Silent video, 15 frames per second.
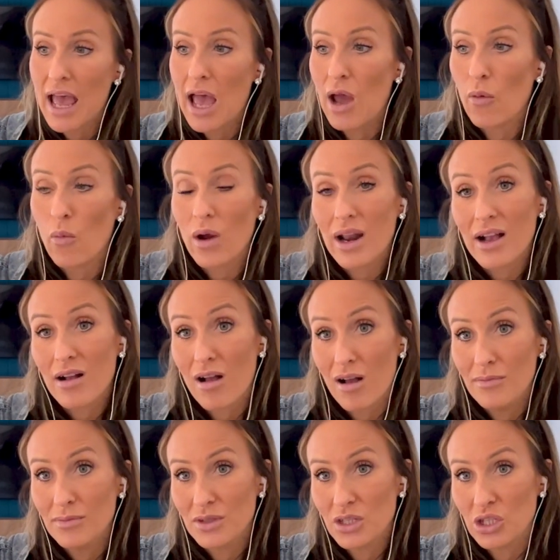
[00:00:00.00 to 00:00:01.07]
And when it
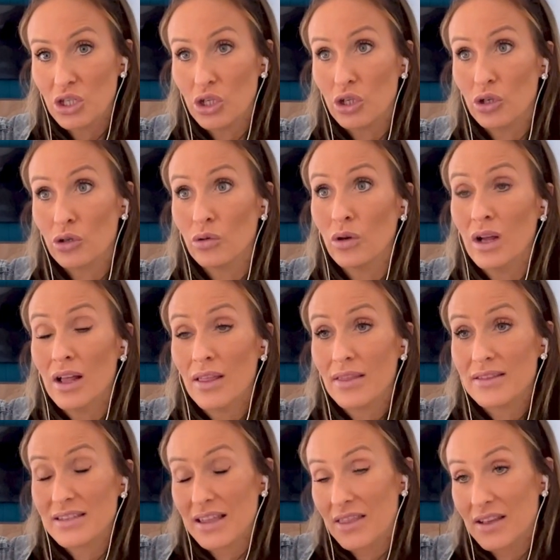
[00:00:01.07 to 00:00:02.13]
comes to
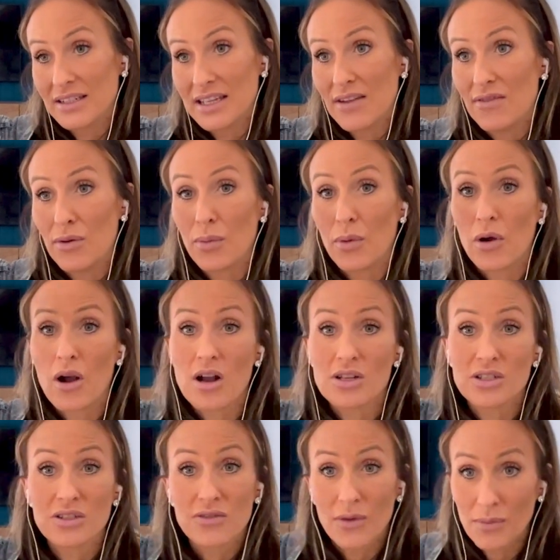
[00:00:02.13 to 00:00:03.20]
the safety
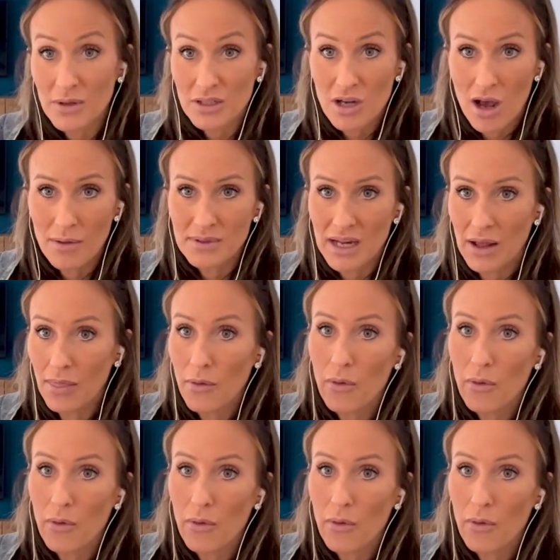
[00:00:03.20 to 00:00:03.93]
precautions from the top down,